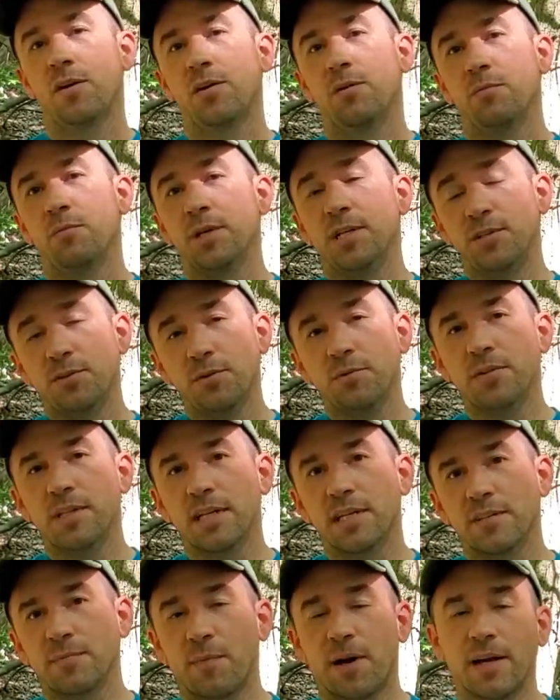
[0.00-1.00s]
We do
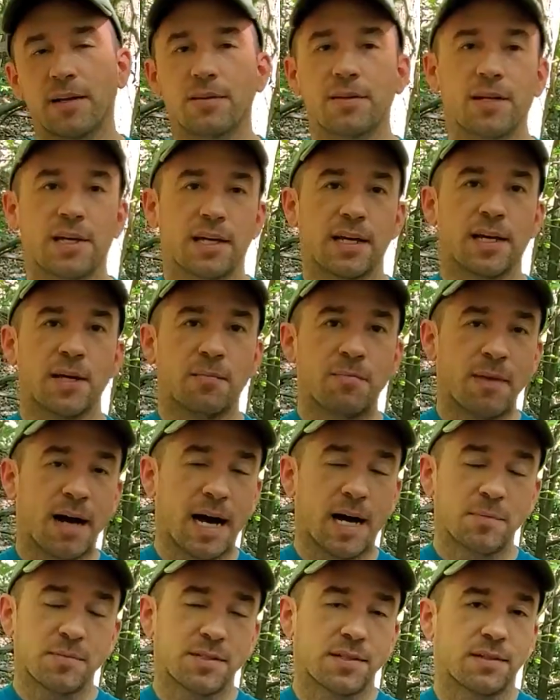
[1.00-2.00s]
this by looking at
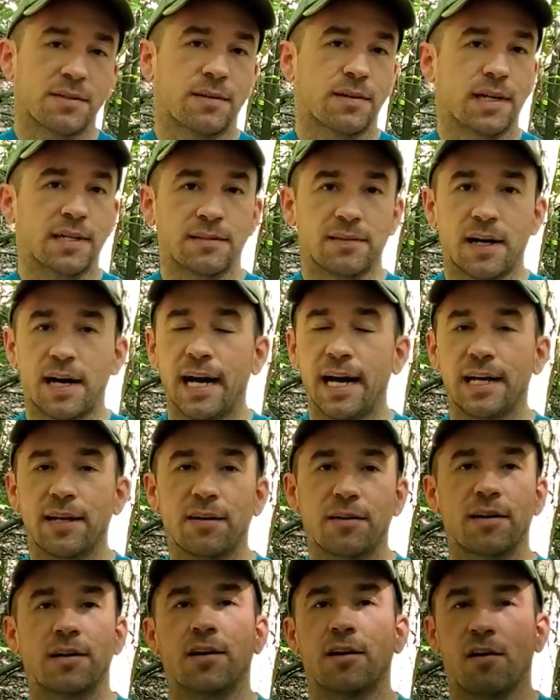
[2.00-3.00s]
maps that are online
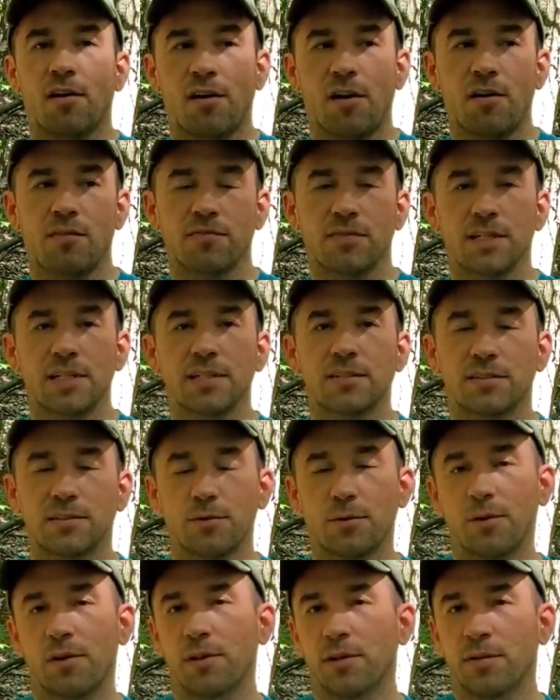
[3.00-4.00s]
or in our office
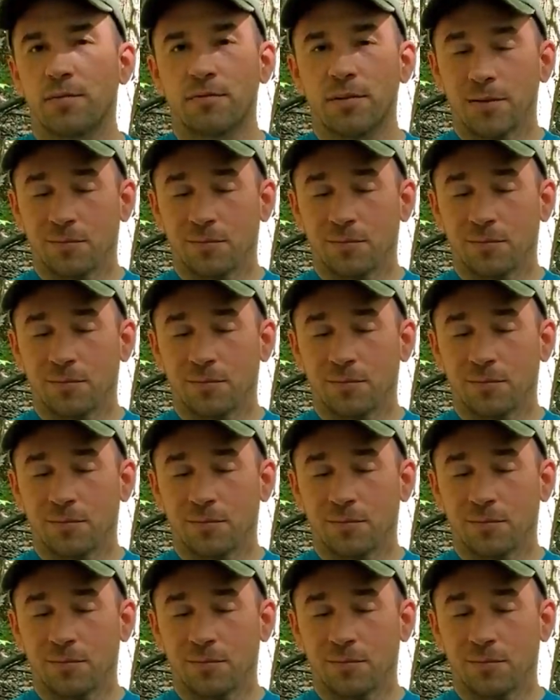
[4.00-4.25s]
or other